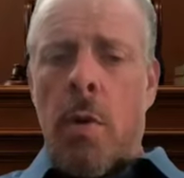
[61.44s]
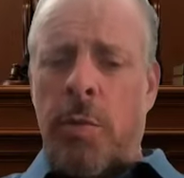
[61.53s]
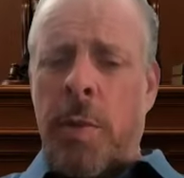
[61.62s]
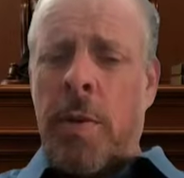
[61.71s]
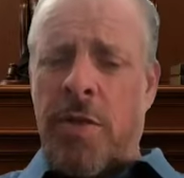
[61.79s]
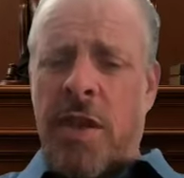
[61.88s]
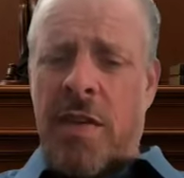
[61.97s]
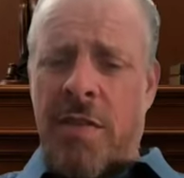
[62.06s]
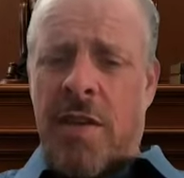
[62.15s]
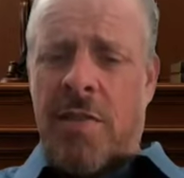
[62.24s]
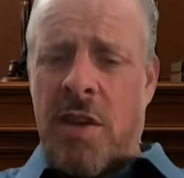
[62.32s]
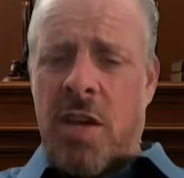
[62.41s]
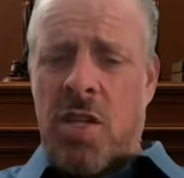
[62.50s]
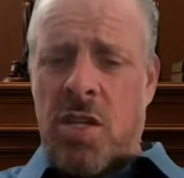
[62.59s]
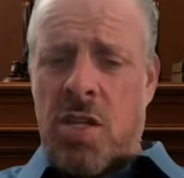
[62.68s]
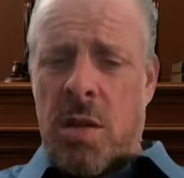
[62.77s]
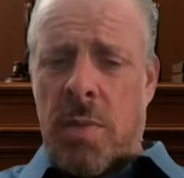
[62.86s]
Most people think of
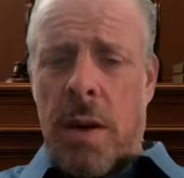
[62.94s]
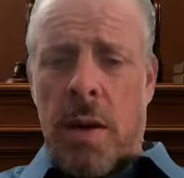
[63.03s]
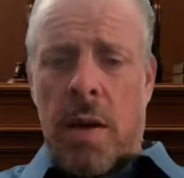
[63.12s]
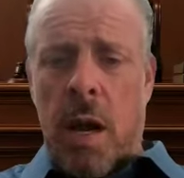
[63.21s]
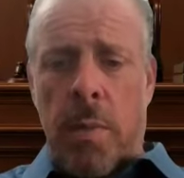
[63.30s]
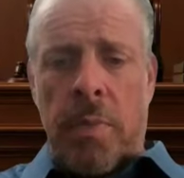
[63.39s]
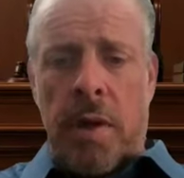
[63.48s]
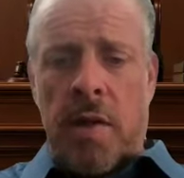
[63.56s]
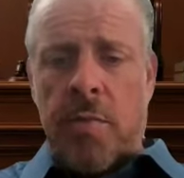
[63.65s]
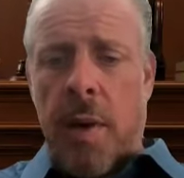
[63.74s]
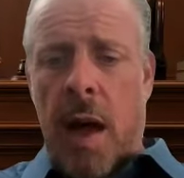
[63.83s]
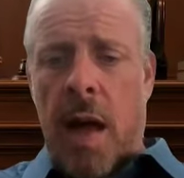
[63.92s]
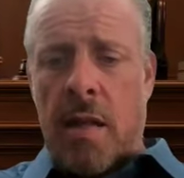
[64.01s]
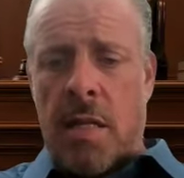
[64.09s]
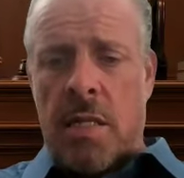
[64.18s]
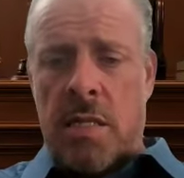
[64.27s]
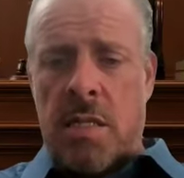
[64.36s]
aviation about airplanes,
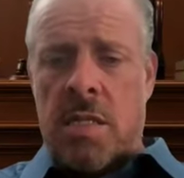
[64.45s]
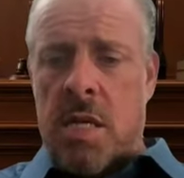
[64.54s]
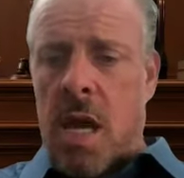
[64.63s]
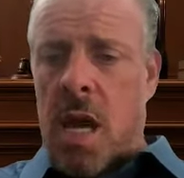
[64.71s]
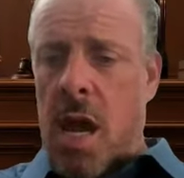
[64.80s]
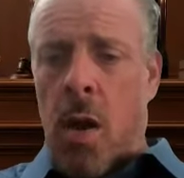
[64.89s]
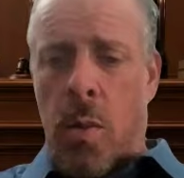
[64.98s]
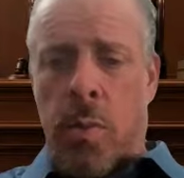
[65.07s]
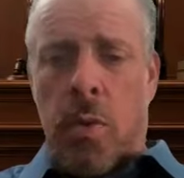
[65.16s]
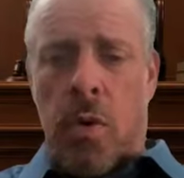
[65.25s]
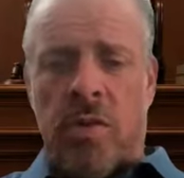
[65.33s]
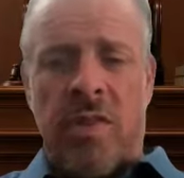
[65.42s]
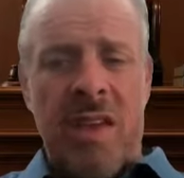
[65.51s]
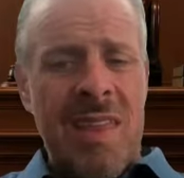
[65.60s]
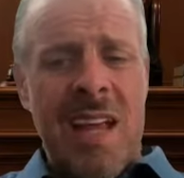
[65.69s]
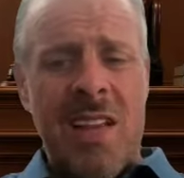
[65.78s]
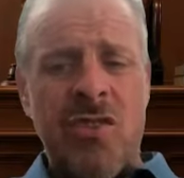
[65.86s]
pilots,
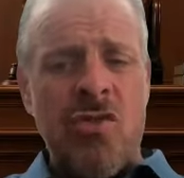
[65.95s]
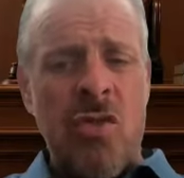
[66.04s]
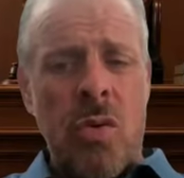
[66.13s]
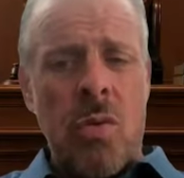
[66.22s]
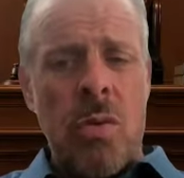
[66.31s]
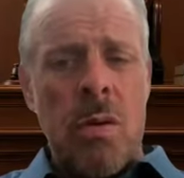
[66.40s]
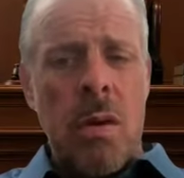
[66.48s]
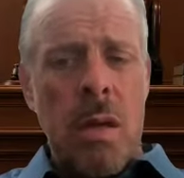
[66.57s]
airports. That's true.